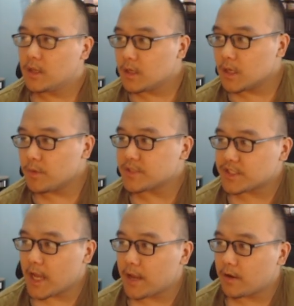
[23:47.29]
It was a
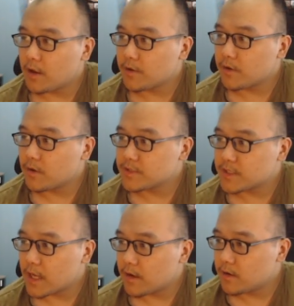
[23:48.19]
standard
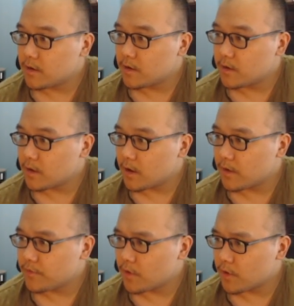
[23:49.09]

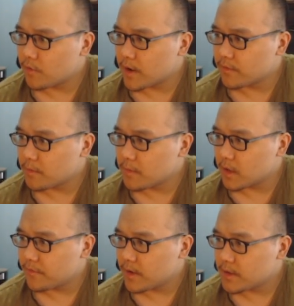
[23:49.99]
of your
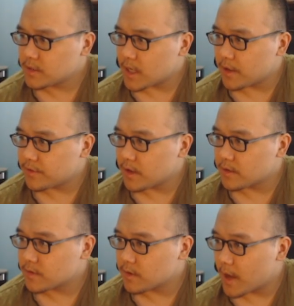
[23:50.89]
run-of-the-mill event. I
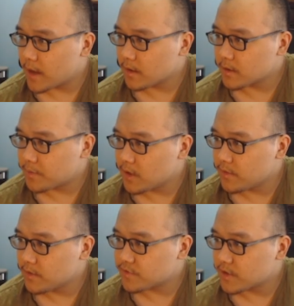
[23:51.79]
think them handling the
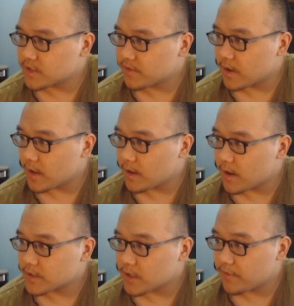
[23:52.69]
previews for this event and
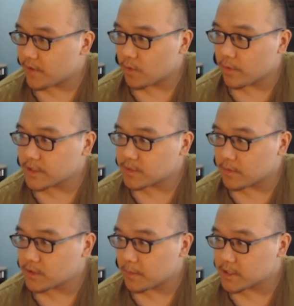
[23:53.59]
next event was
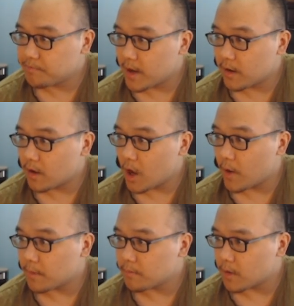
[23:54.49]
so much better.
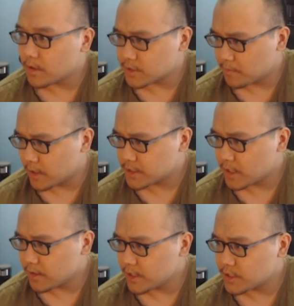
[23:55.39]
Oh, and also Punch
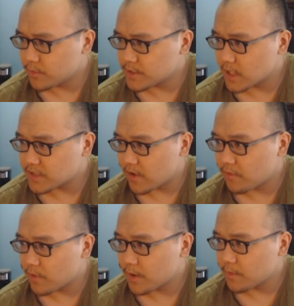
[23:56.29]
King Legion was nice for
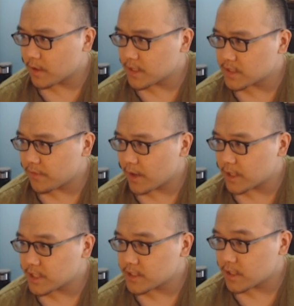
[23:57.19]
everyone. At least everyone had
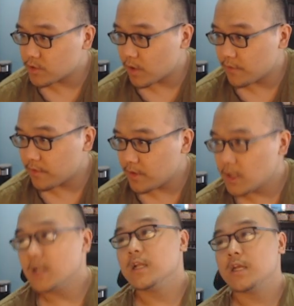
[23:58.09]
a chance to hit
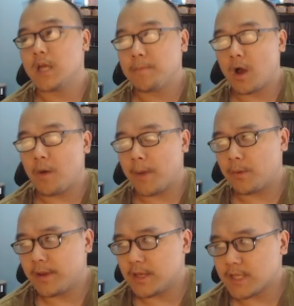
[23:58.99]
2050. Yep. Oh, by
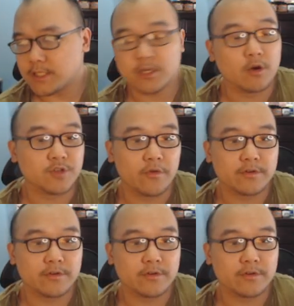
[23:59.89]
the way, it actually goes over